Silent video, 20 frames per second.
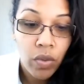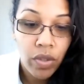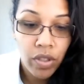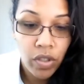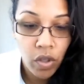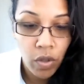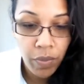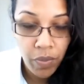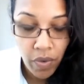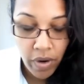
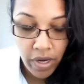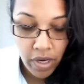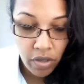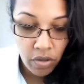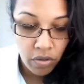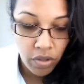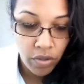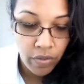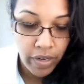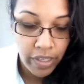With no point
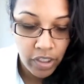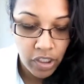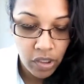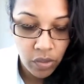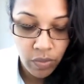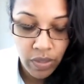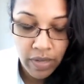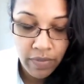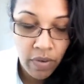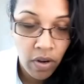and no
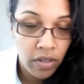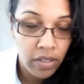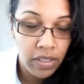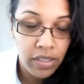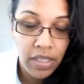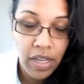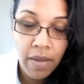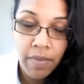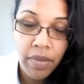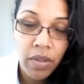direction, we have all
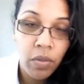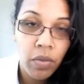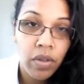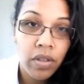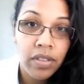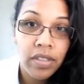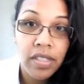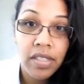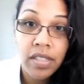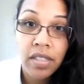the time in the
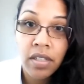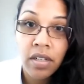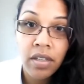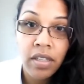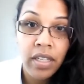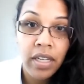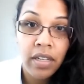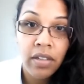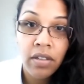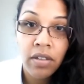world to sit
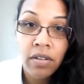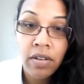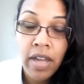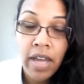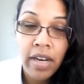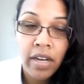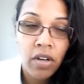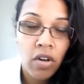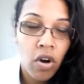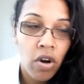on the
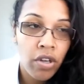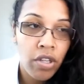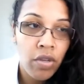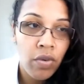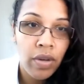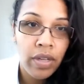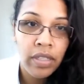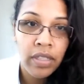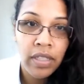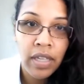internet and
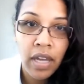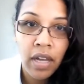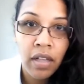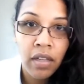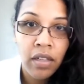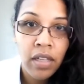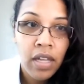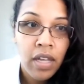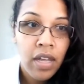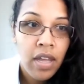argue and
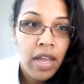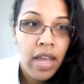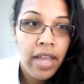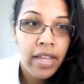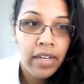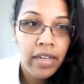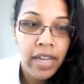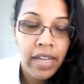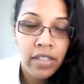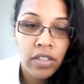yell
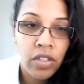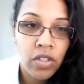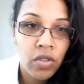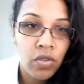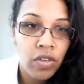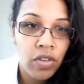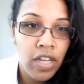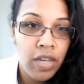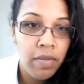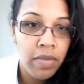and
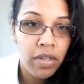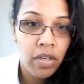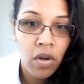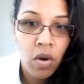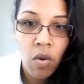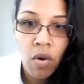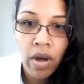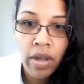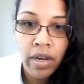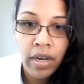scream and
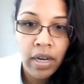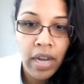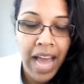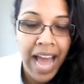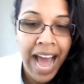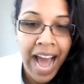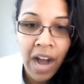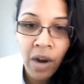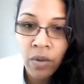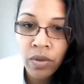go on an
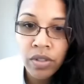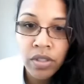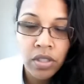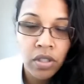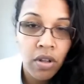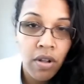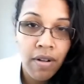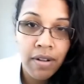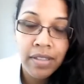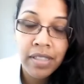
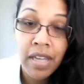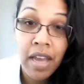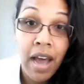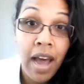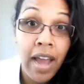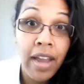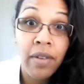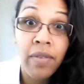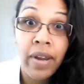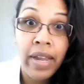hours-long
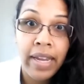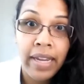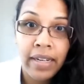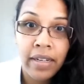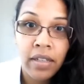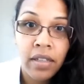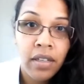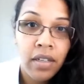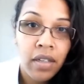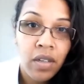
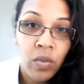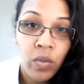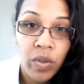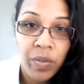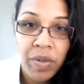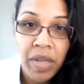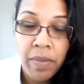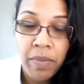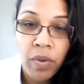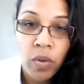tirade
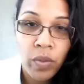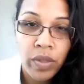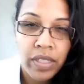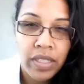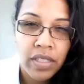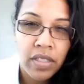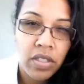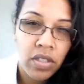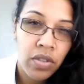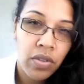with people we
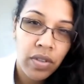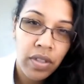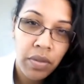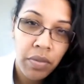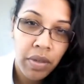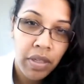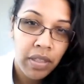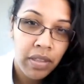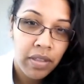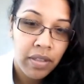
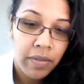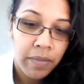disagree with.